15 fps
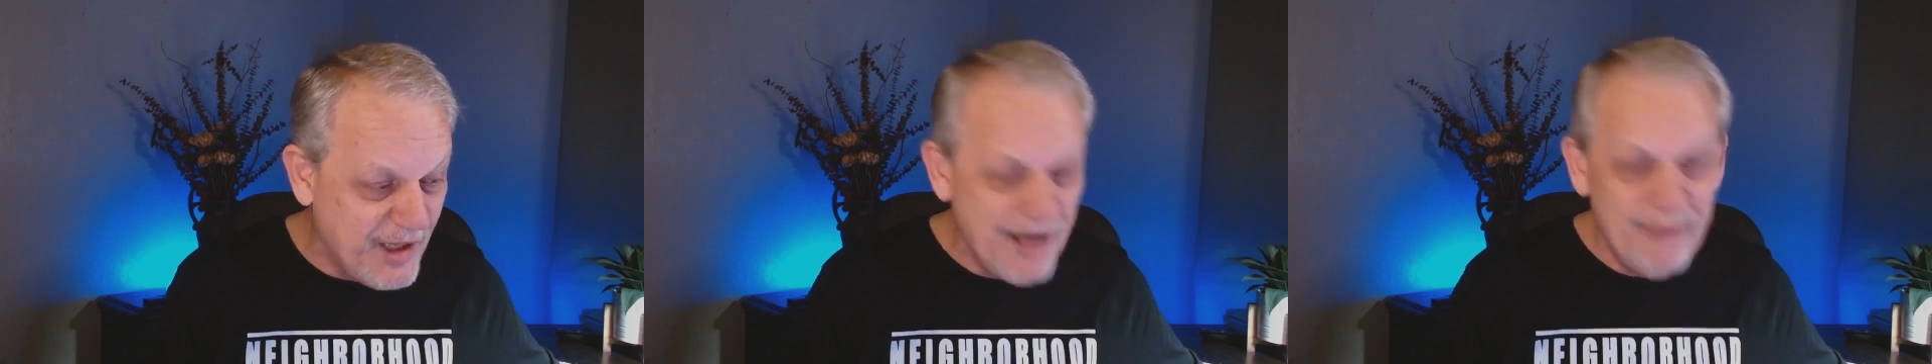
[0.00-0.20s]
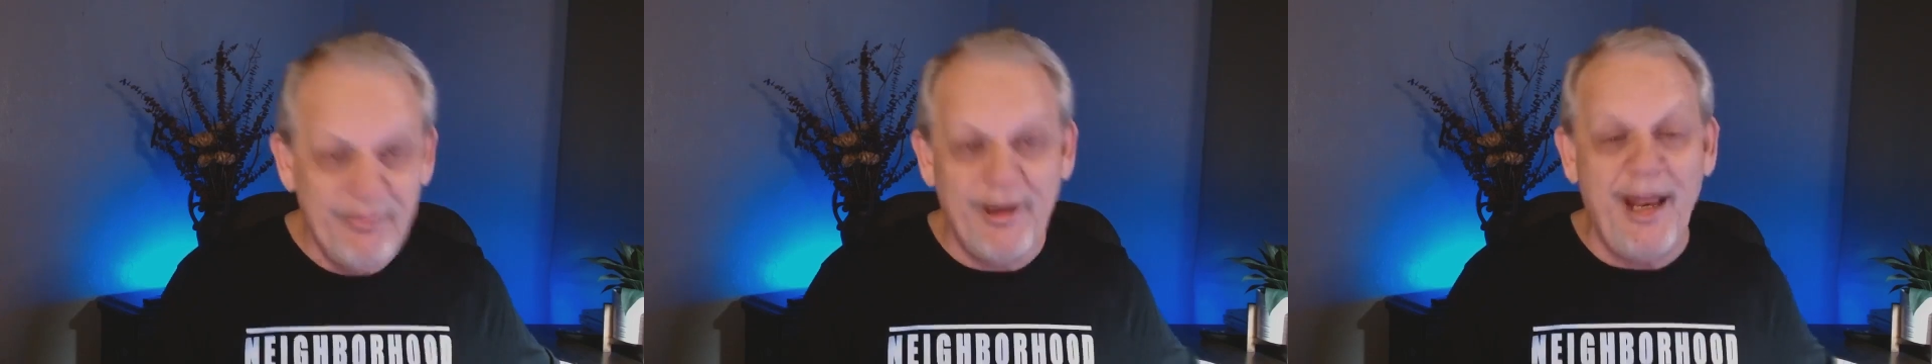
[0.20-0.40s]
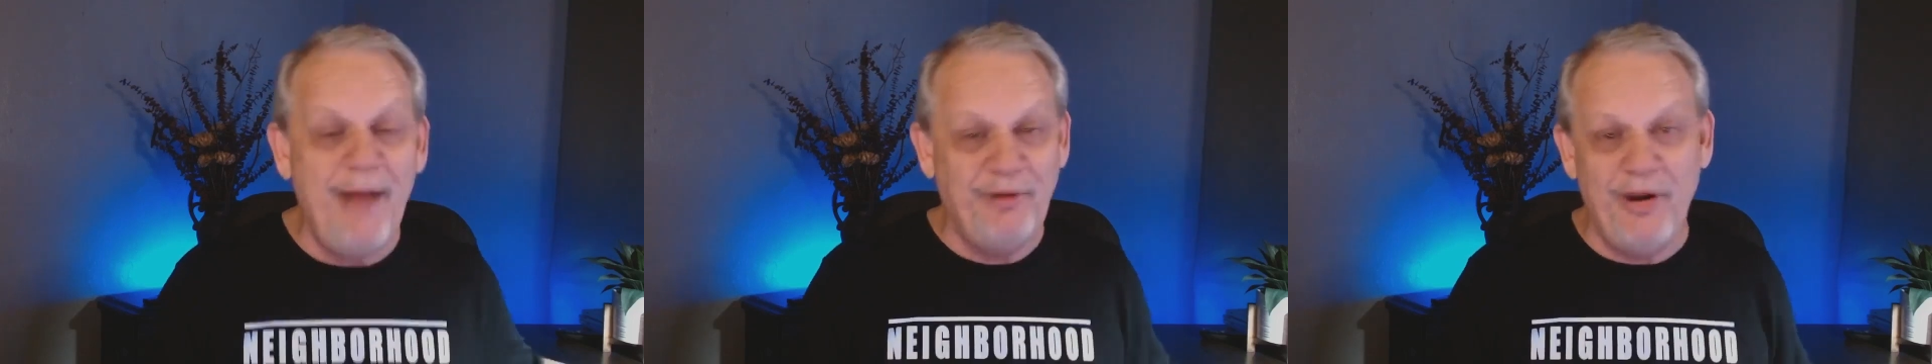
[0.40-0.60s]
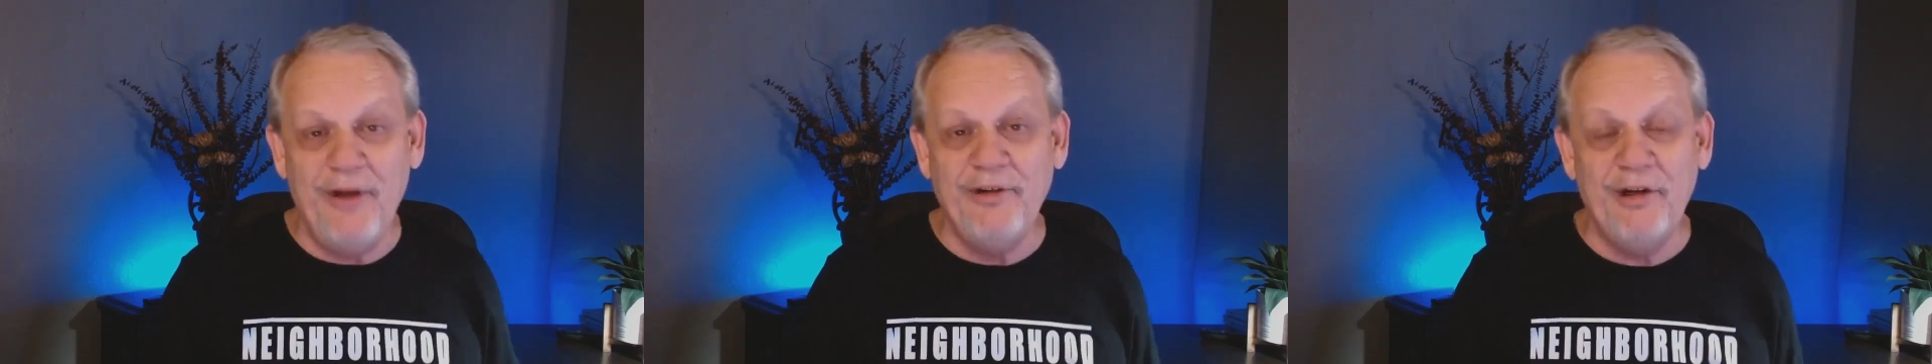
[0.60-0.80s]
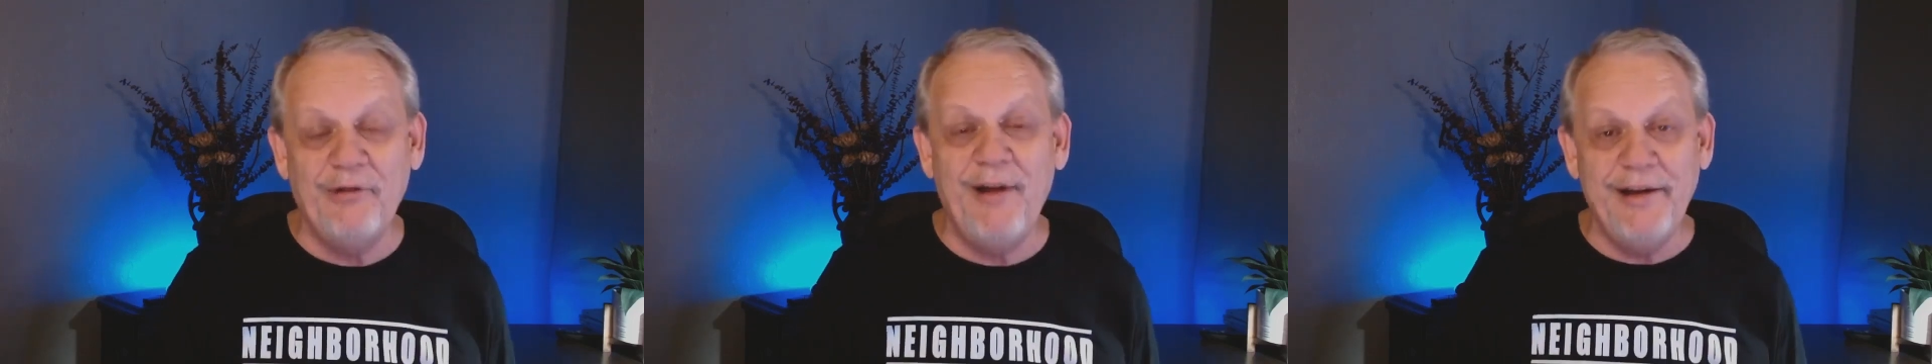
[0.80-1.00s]
But I'm telling
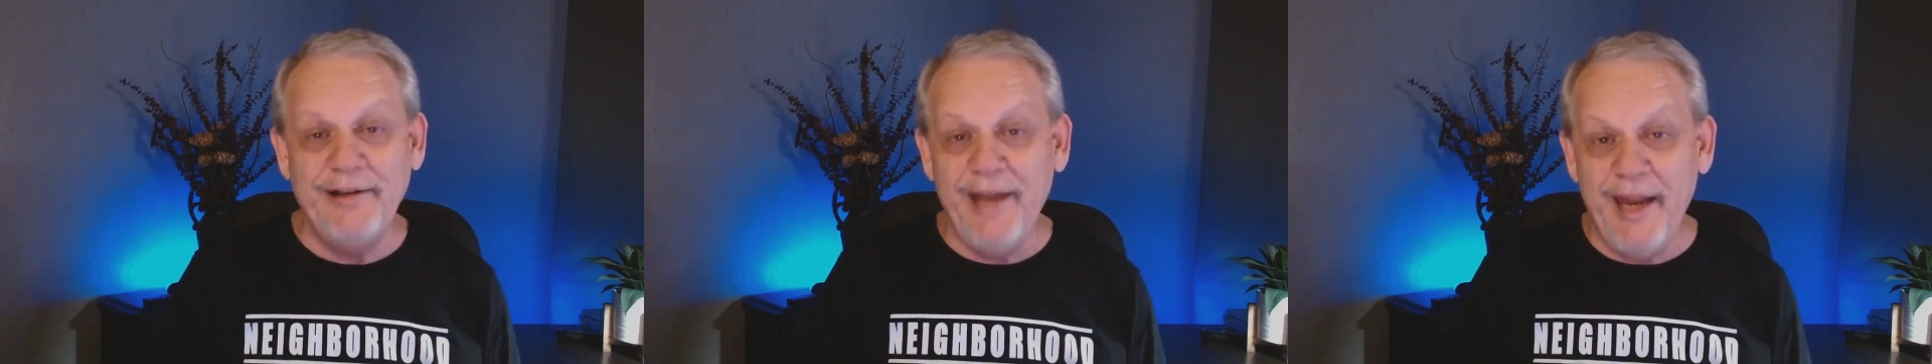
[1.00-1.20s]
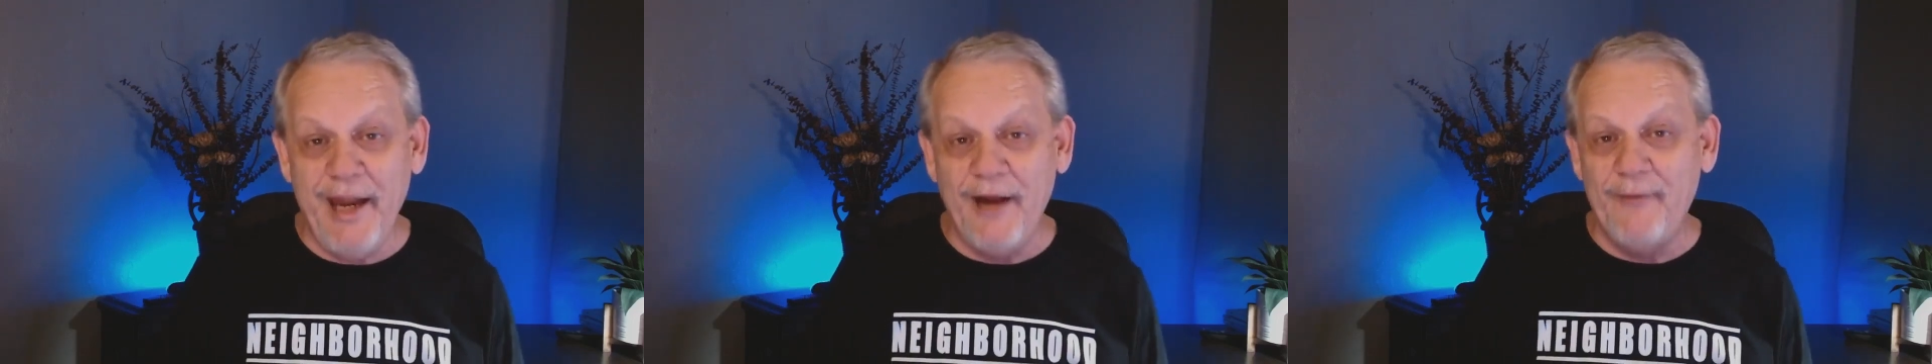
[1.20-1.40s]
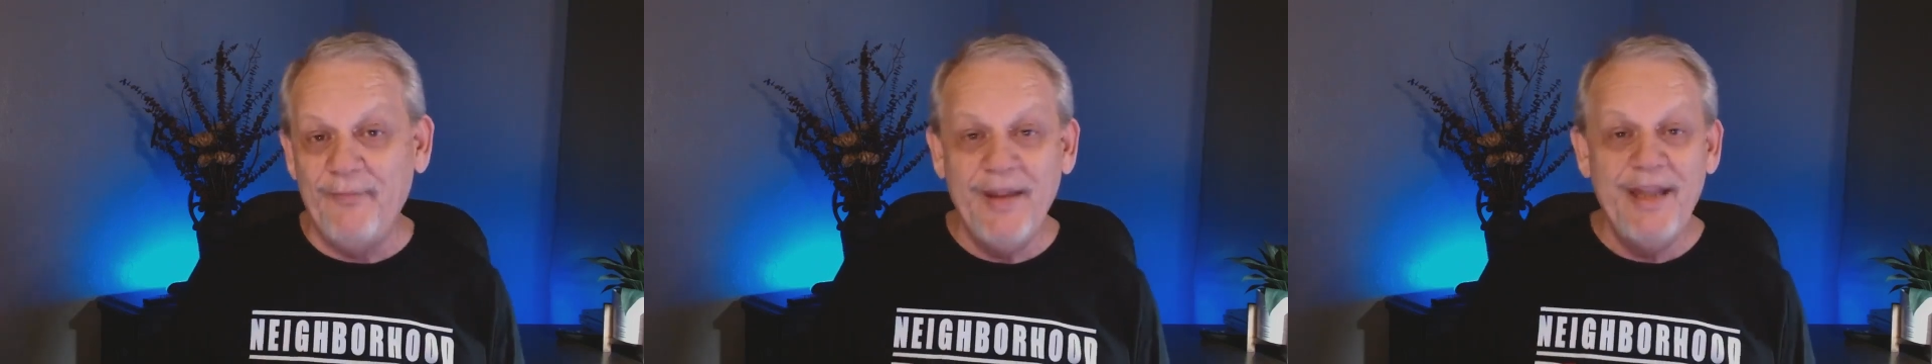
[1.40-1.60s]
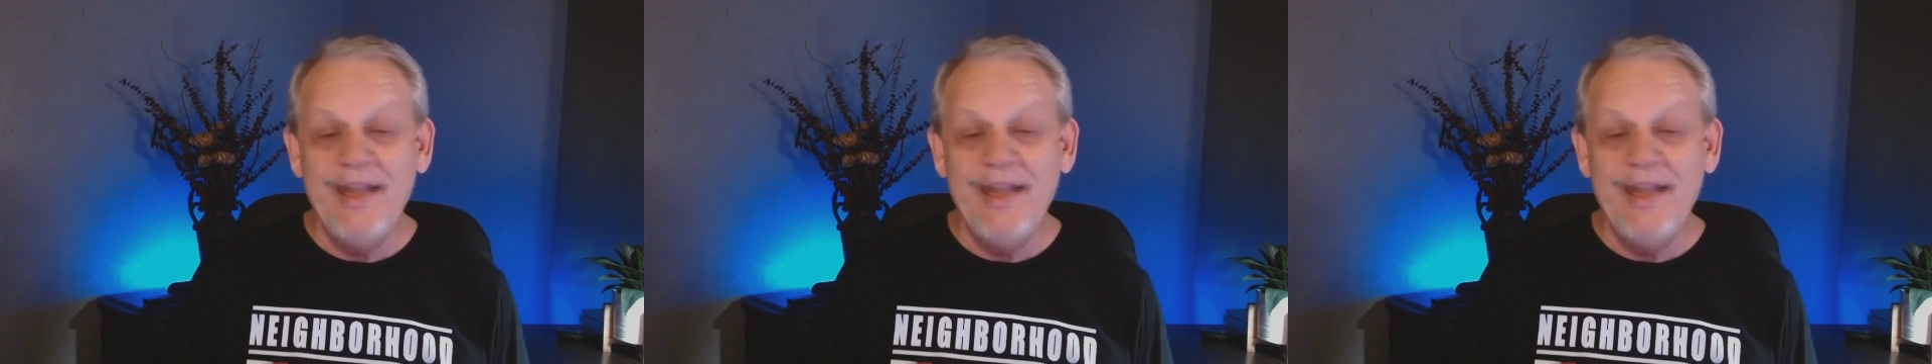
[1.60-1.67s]
you right now,